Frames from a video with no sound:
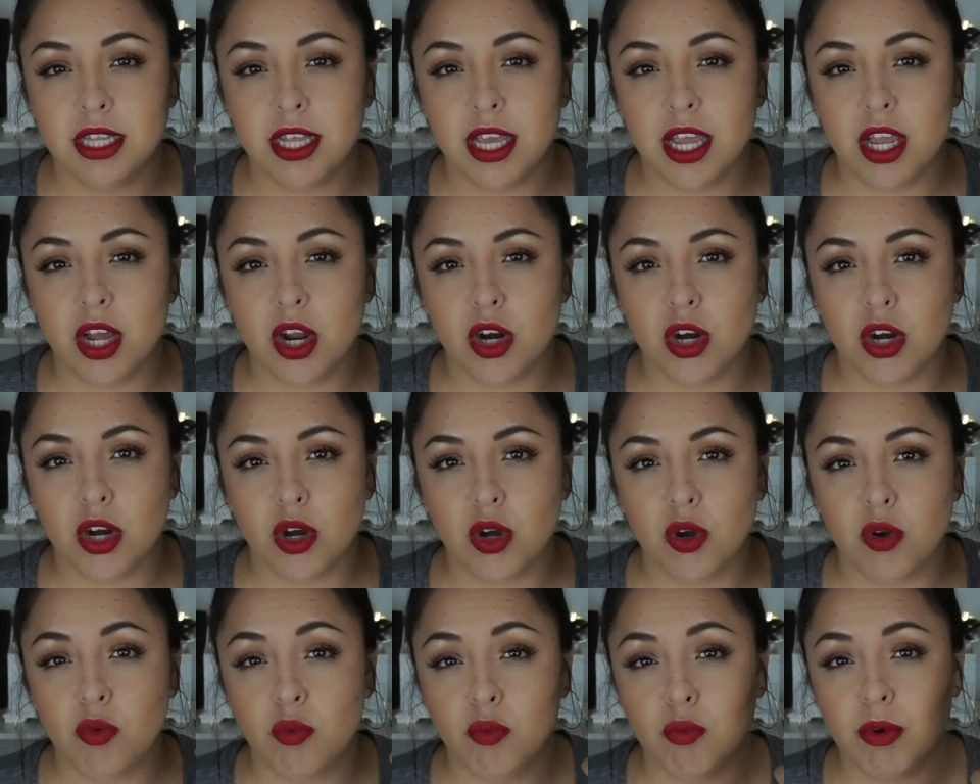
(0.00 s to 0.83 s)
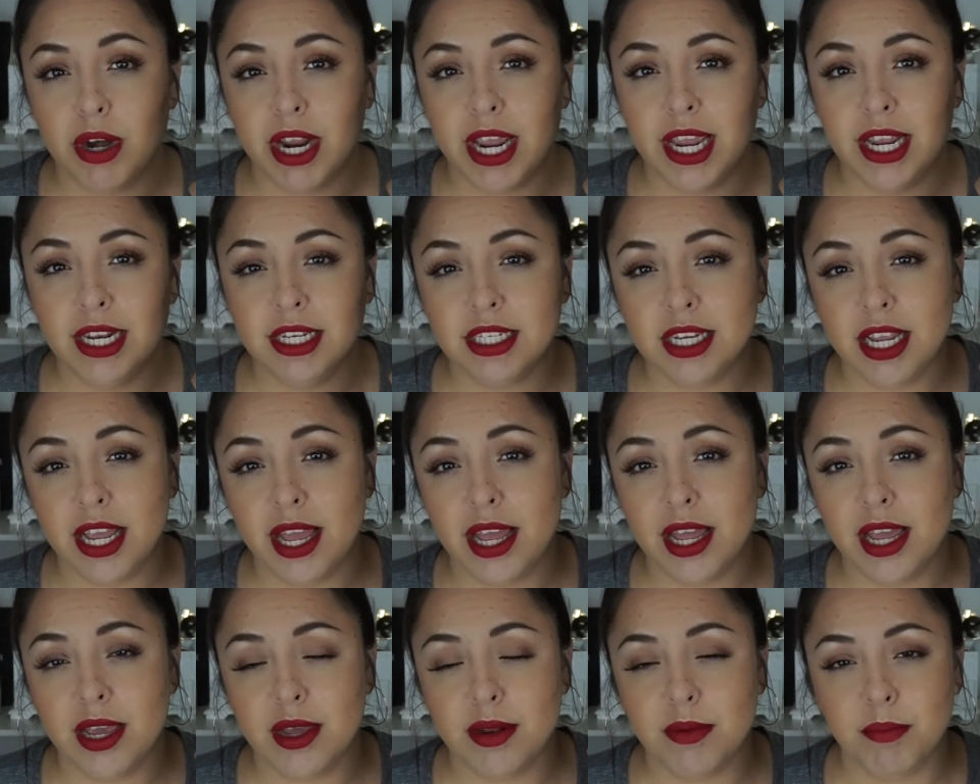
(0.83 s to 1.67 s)
They are great
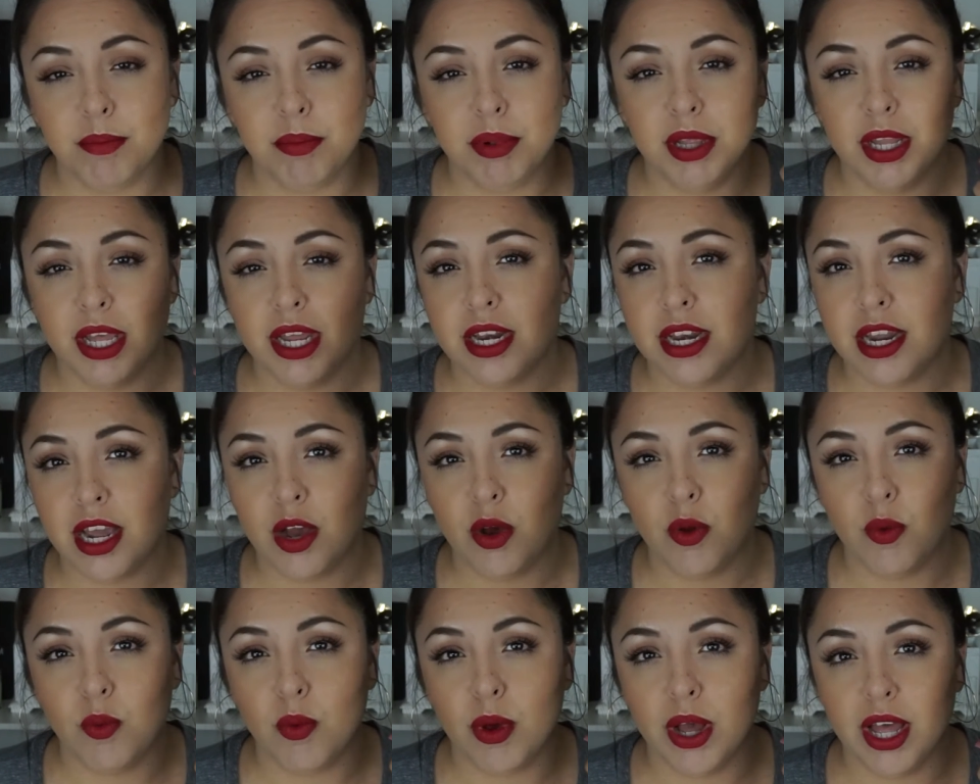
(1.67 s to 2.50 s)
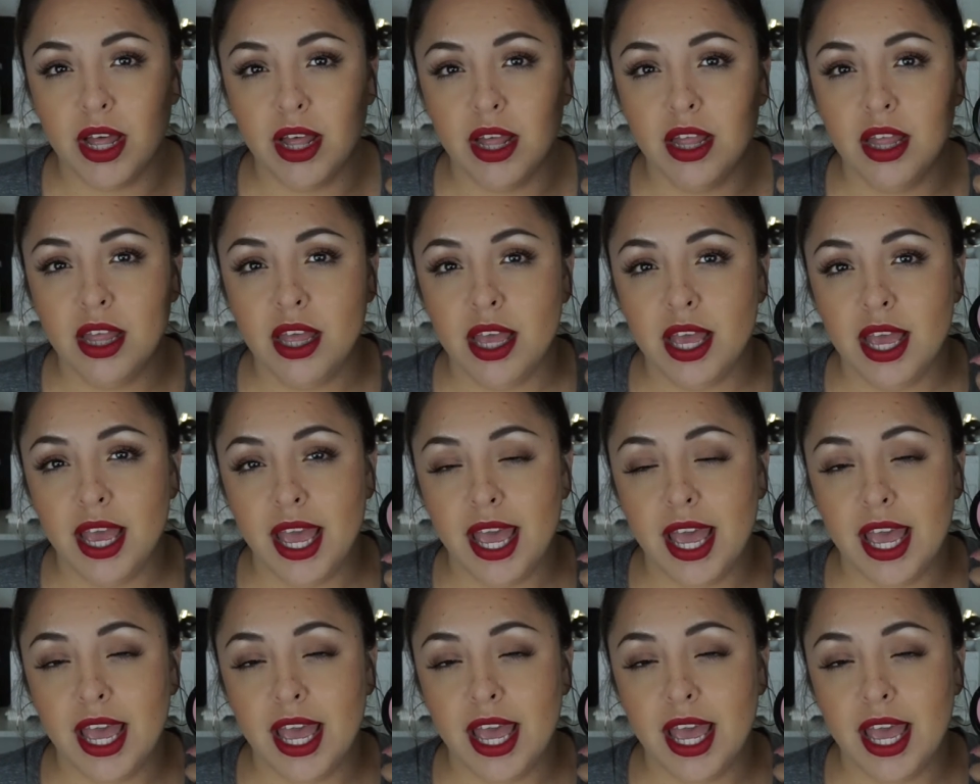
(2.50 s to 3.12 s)
and blend out well